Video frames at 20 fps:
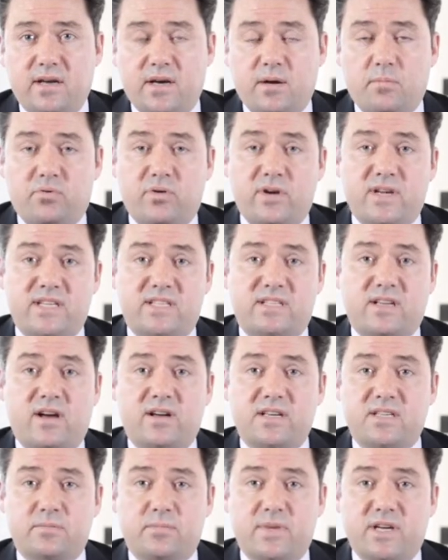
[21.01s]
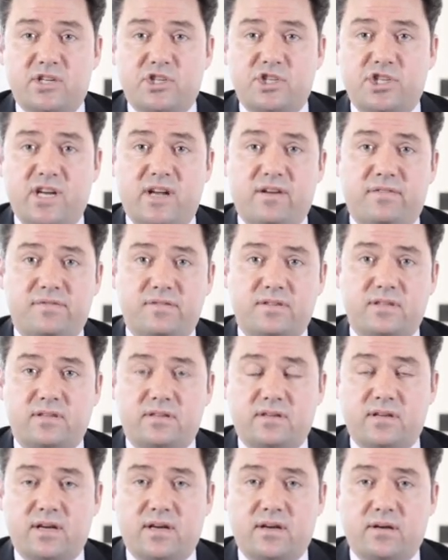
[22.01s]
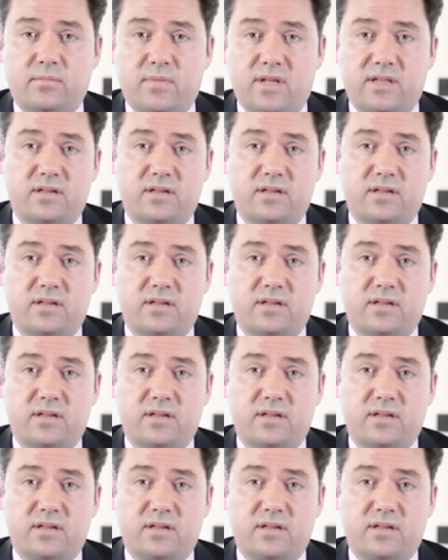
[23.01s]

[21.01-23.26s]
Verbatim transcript: a pretty seismic shift um,